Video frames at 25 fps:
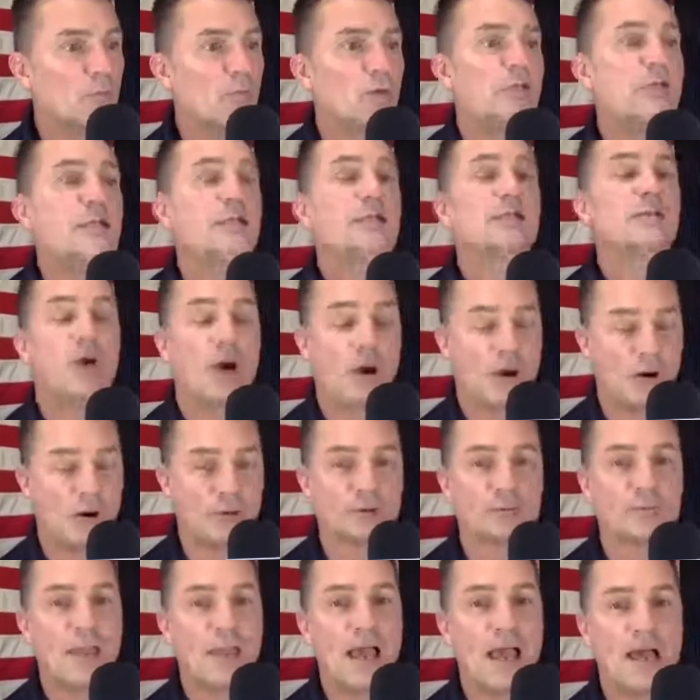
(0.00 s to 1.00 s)
in
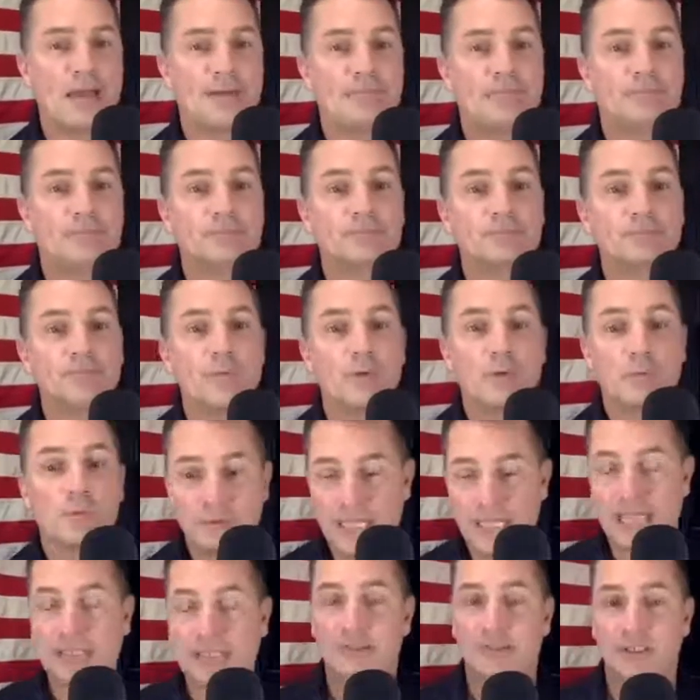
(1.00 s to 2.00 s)
Carlsbad was
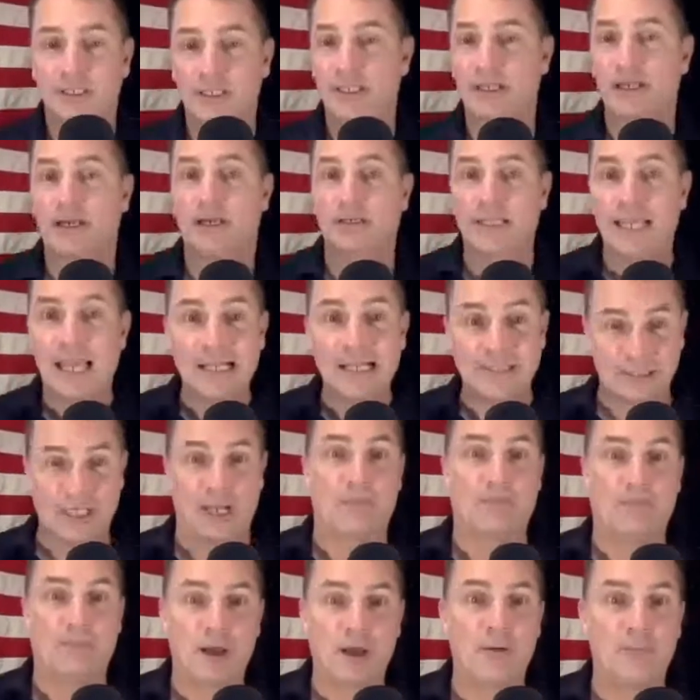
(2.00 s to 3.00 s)
actually a
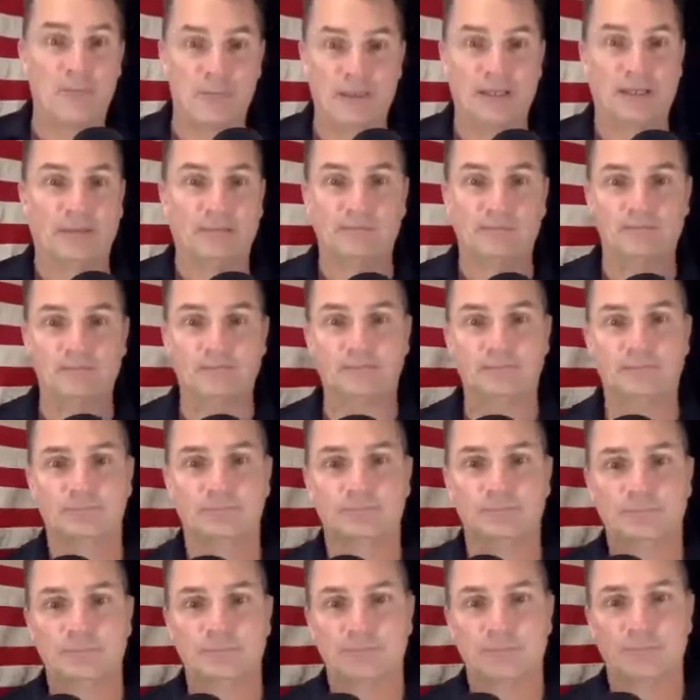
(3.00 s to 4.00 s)
ketchup company,
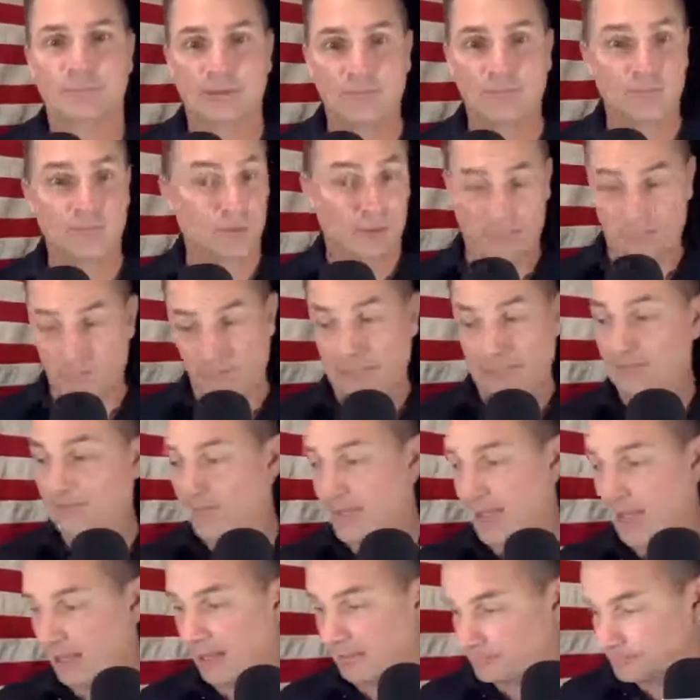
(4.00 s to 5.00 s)
if you can oh. believe
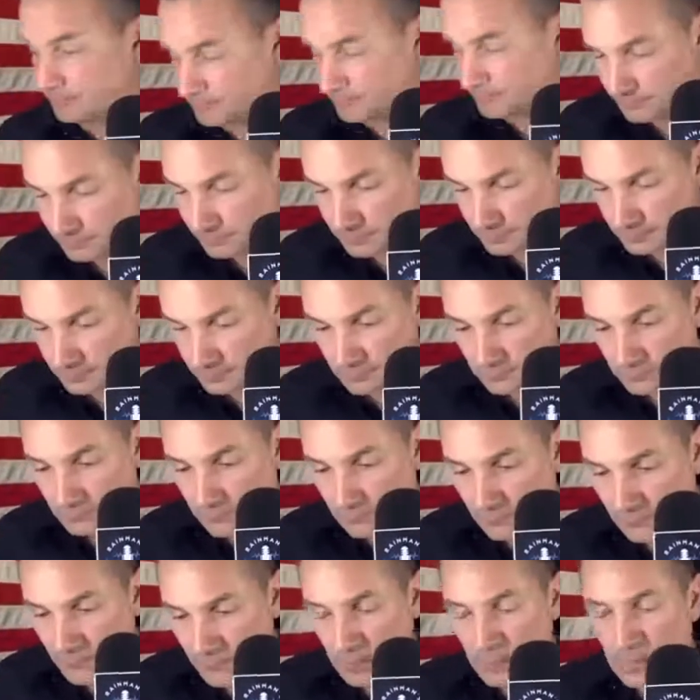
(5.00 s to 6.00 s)
that.
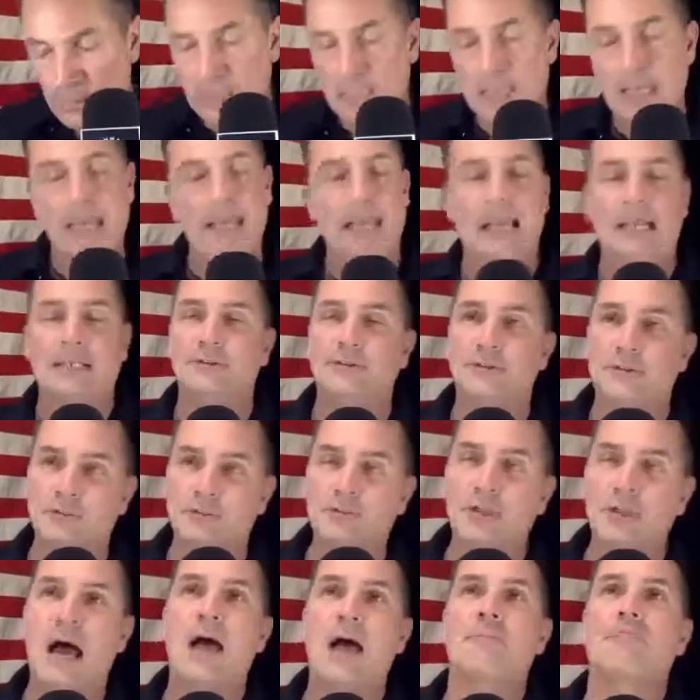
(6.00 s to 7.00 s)
And I do
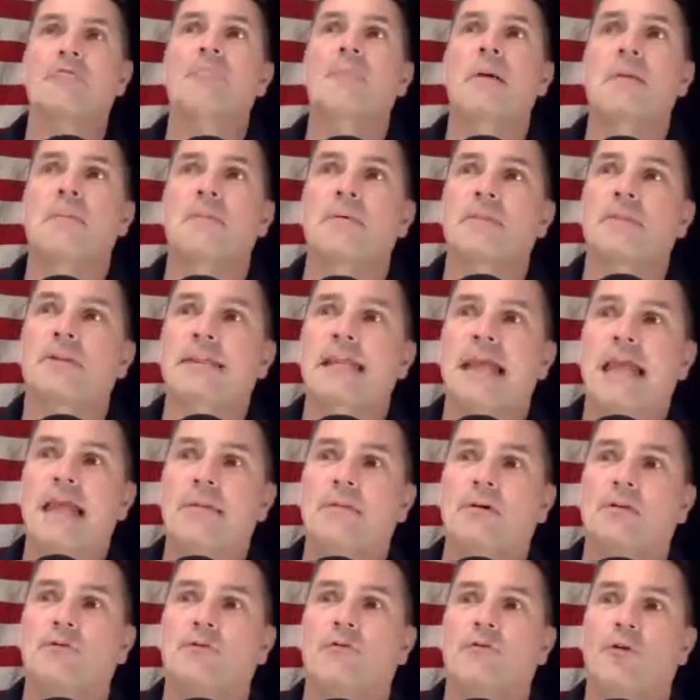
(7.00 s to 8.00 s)
not remember the name,
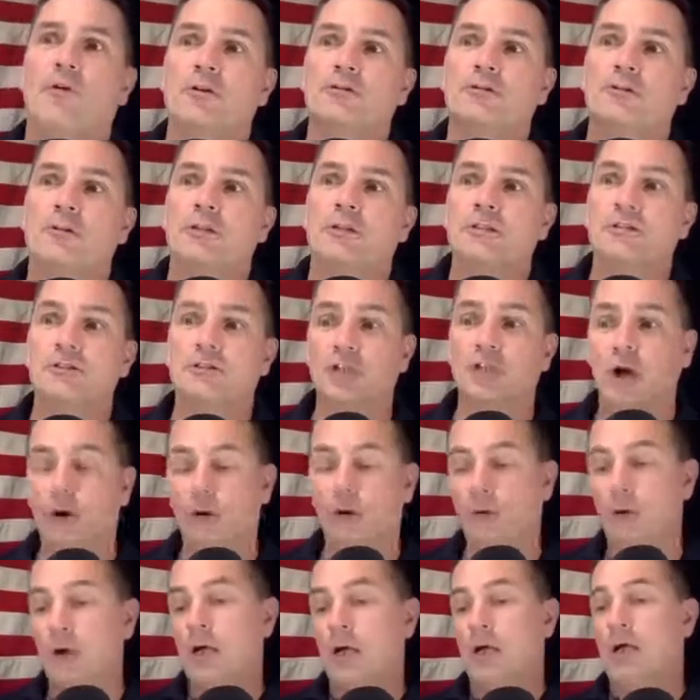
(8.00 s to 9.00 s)
unfortunately.
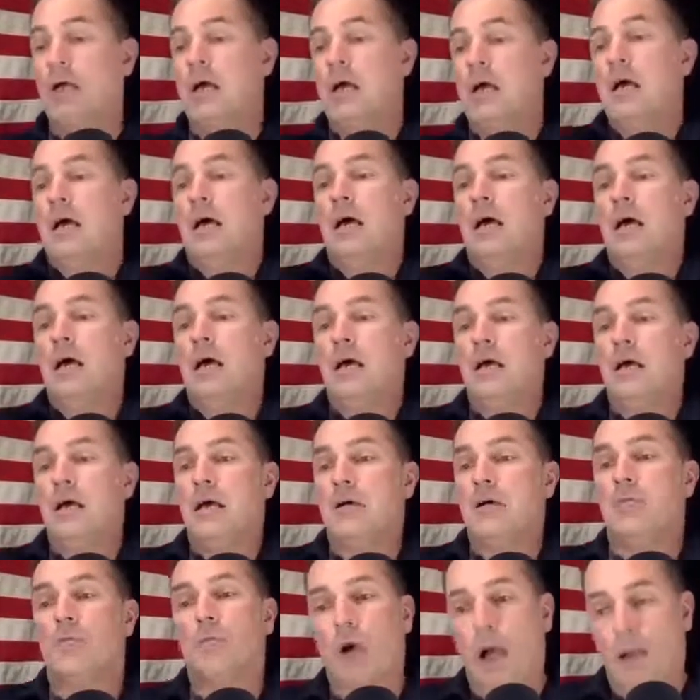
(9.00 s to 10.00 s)
So
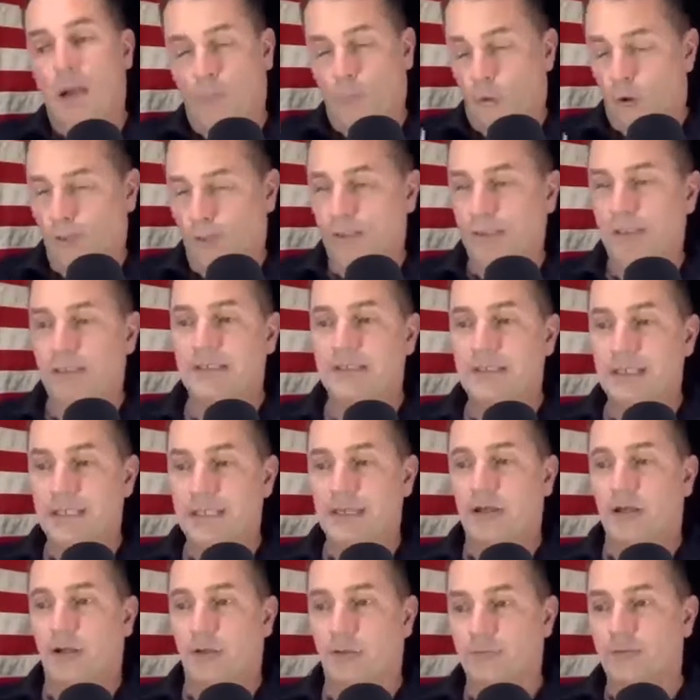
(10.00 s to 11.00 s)
I'm working a
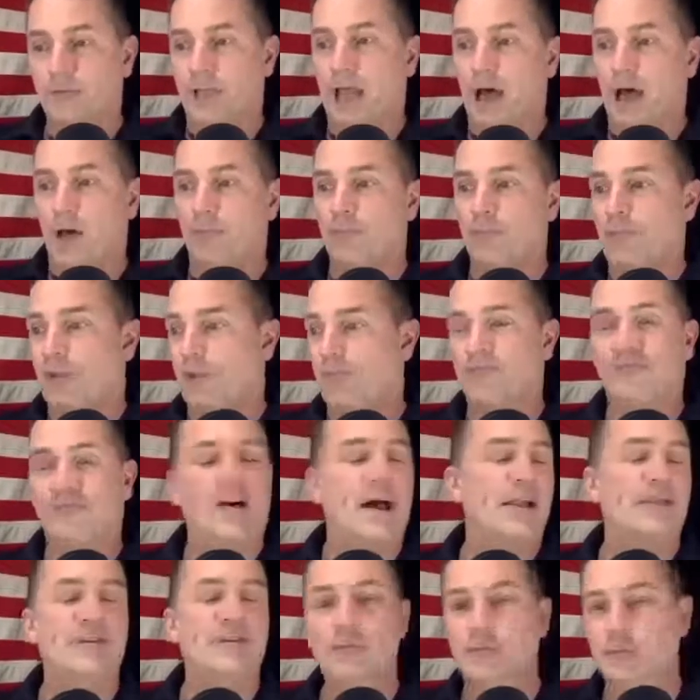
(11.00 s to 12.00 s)
deal to help them
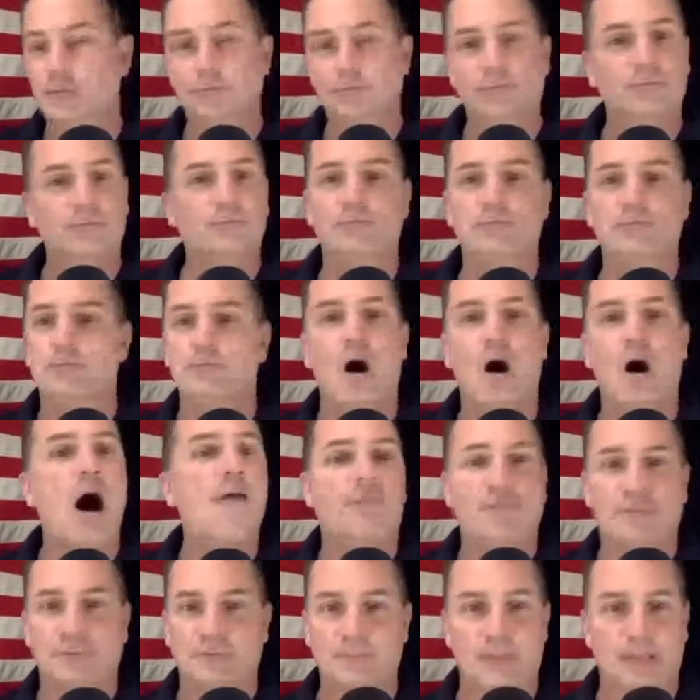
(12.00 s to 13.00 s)
find new
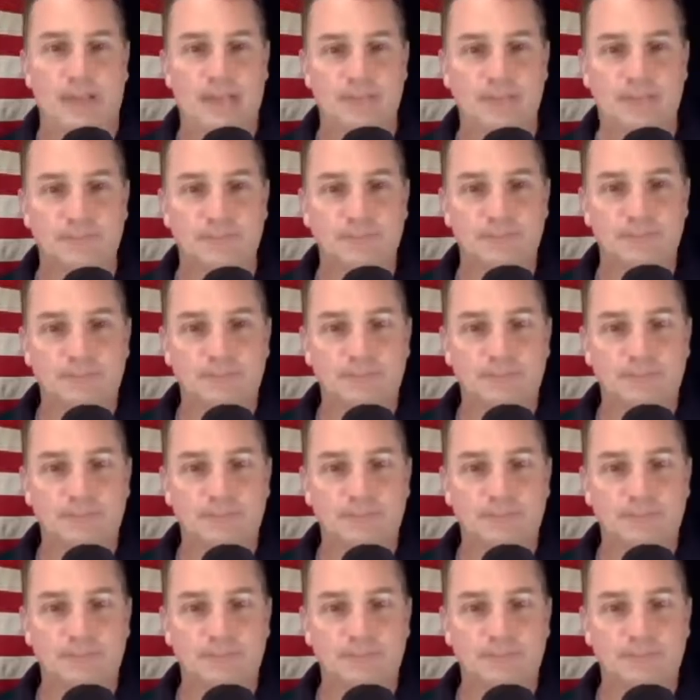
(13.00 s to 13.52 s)
office space.